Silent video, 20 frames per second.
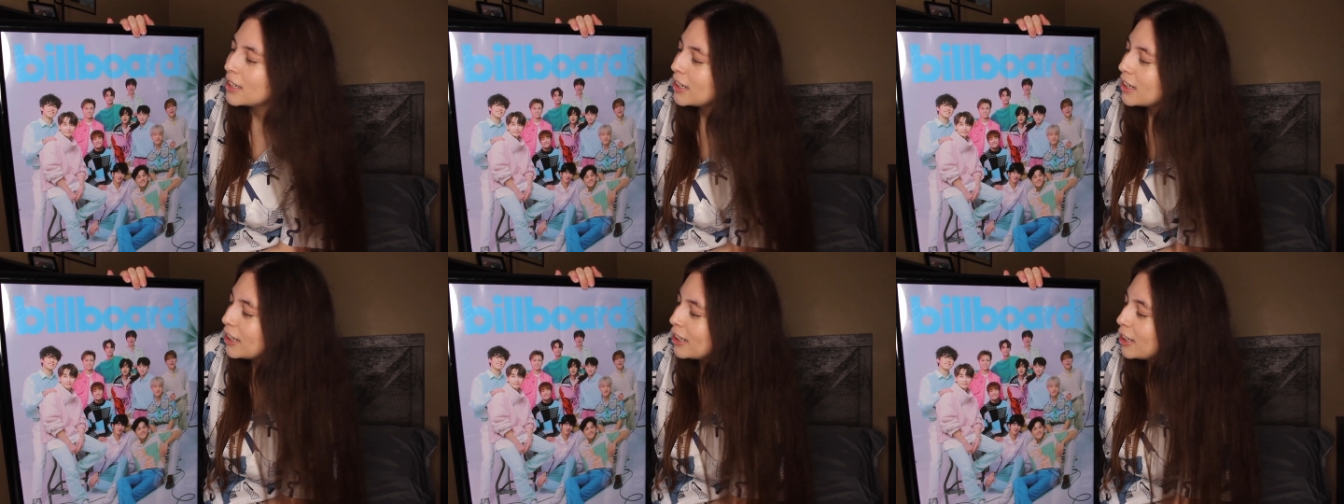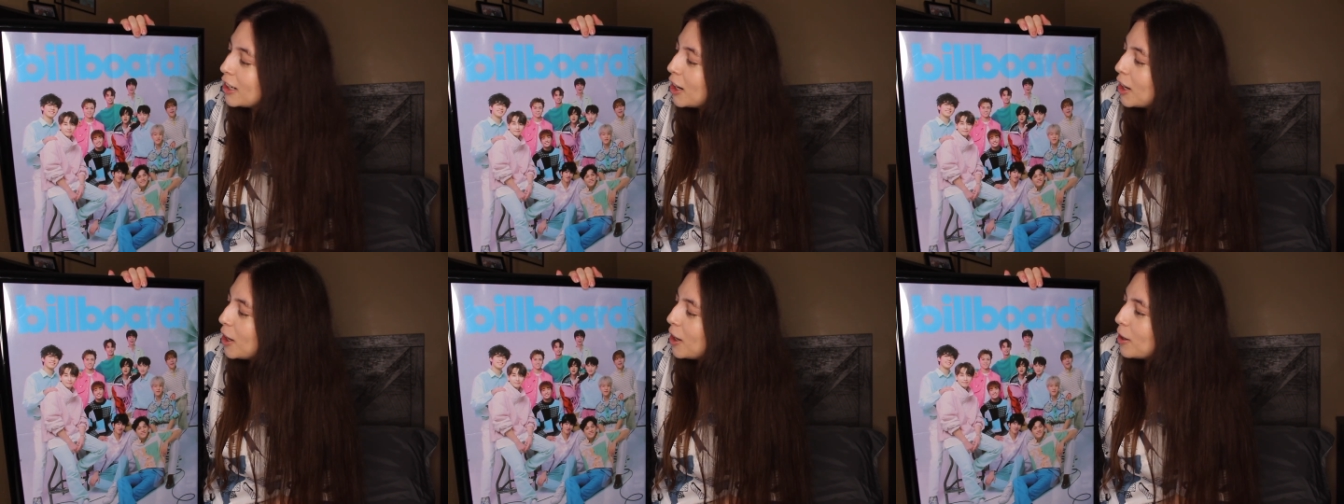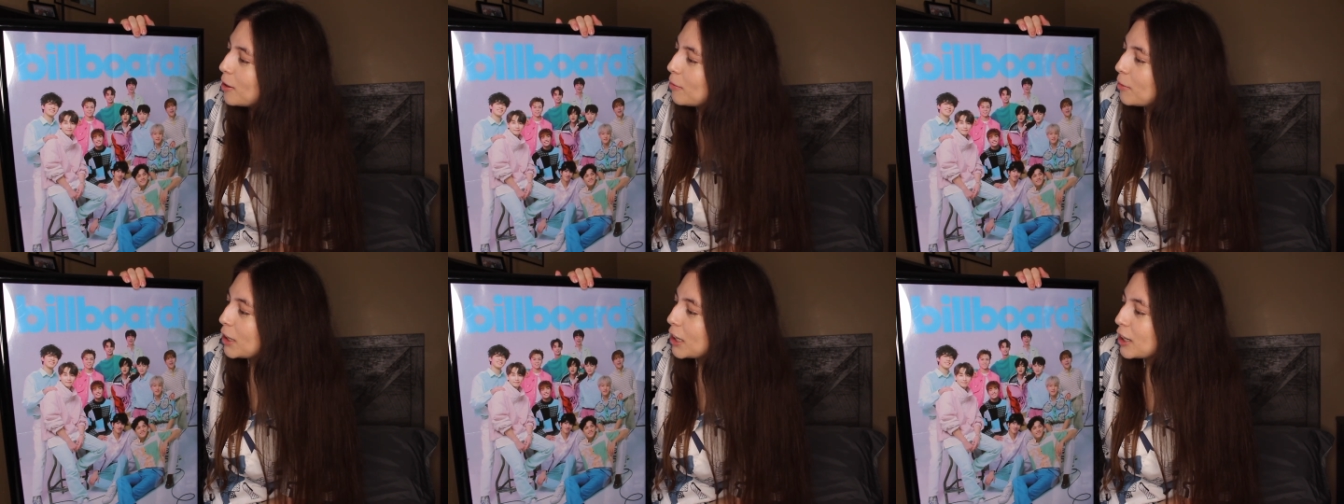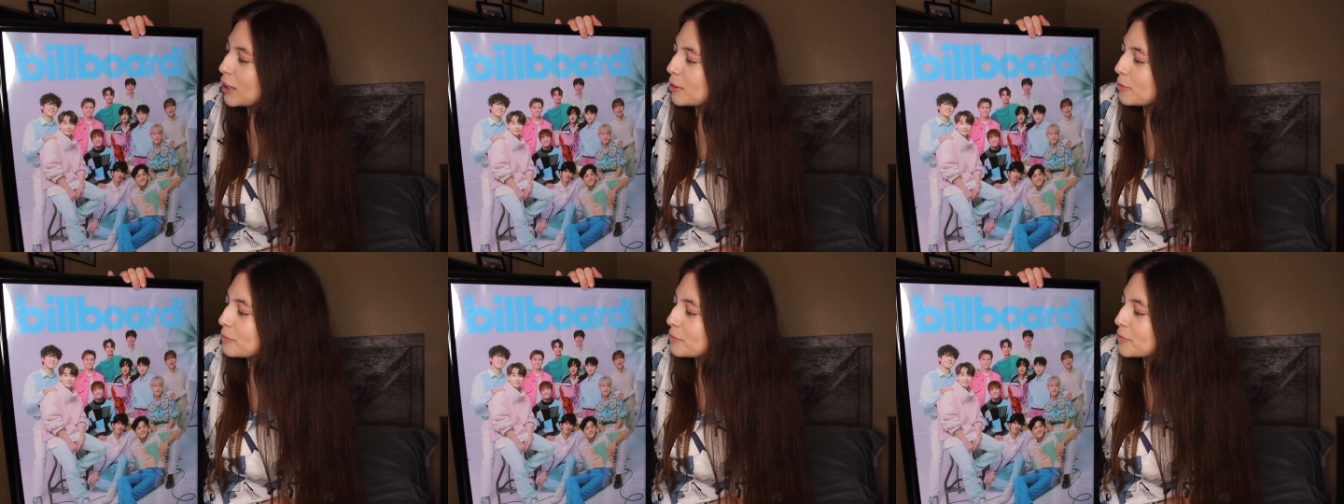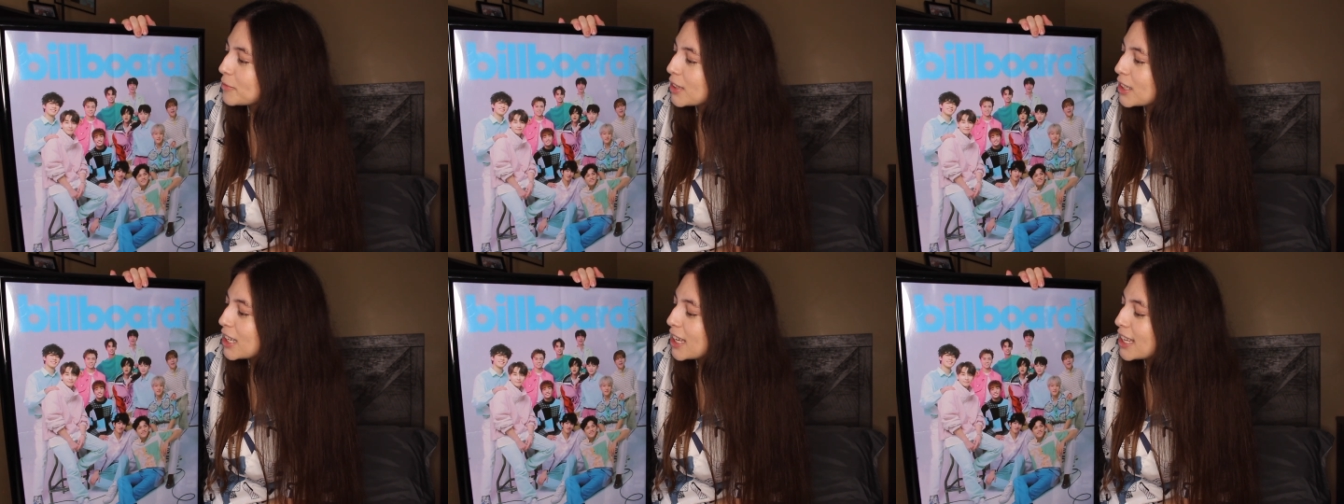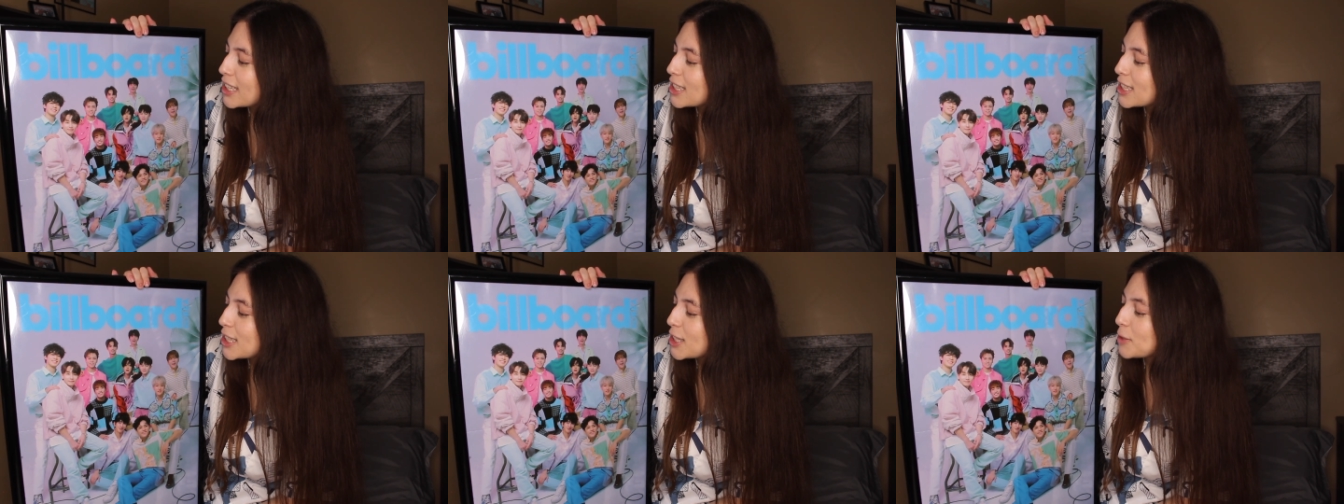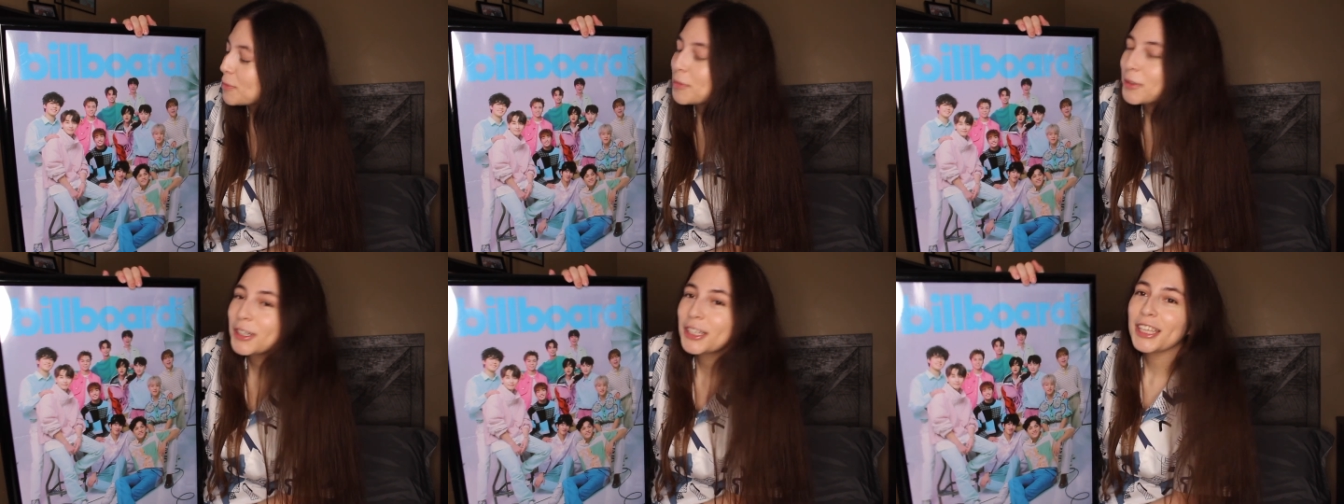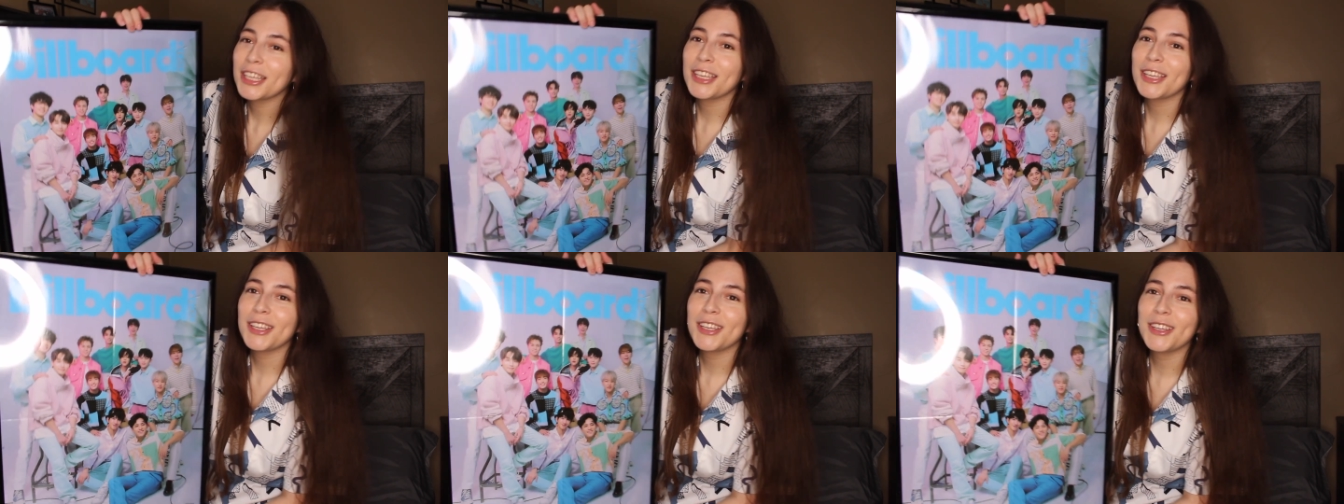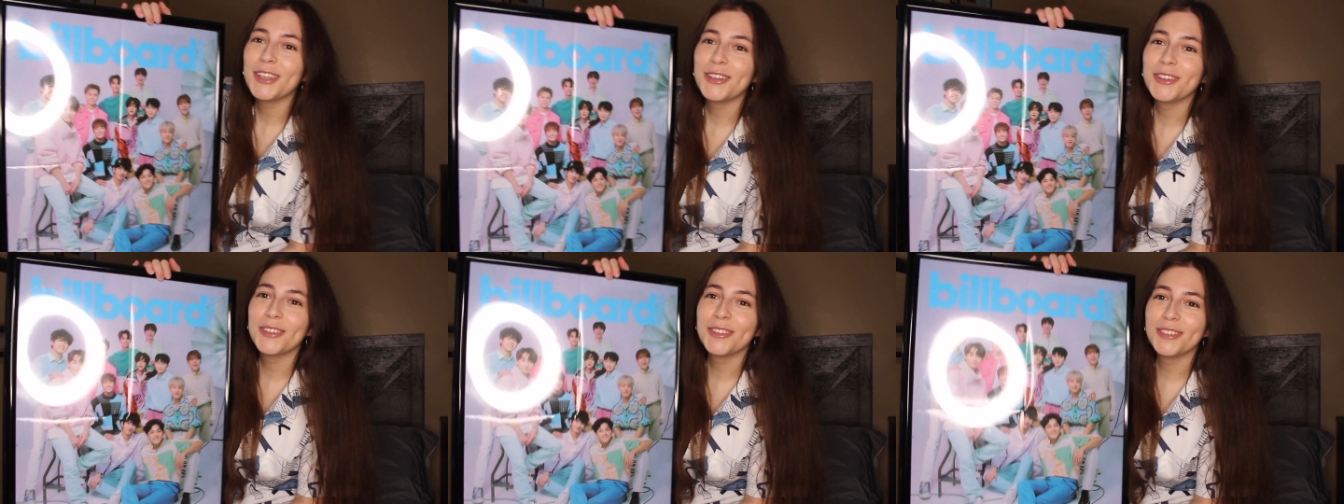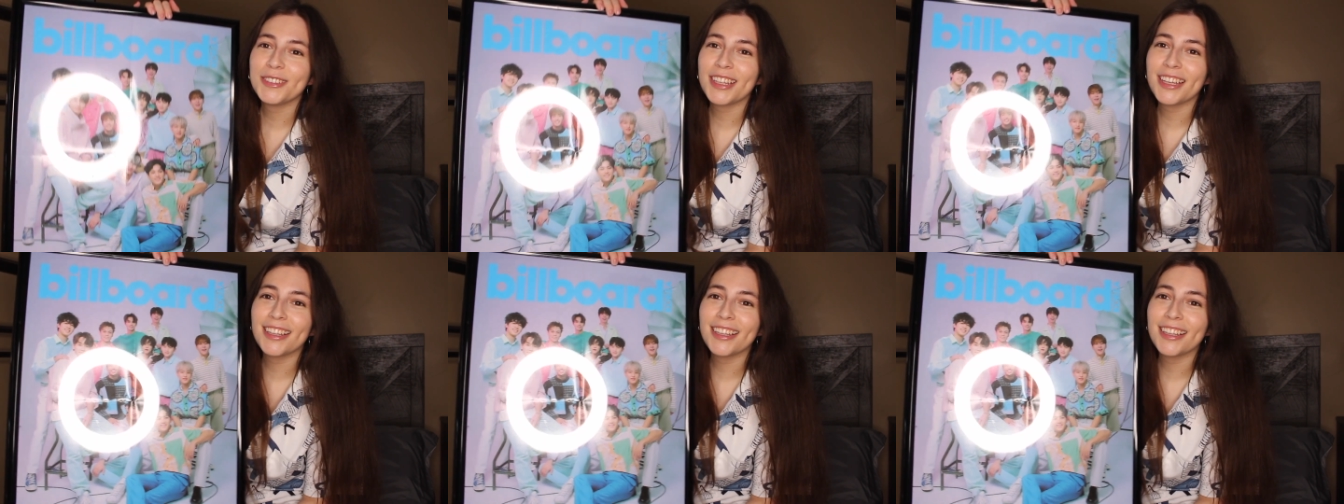in it, but you know. It's super cute.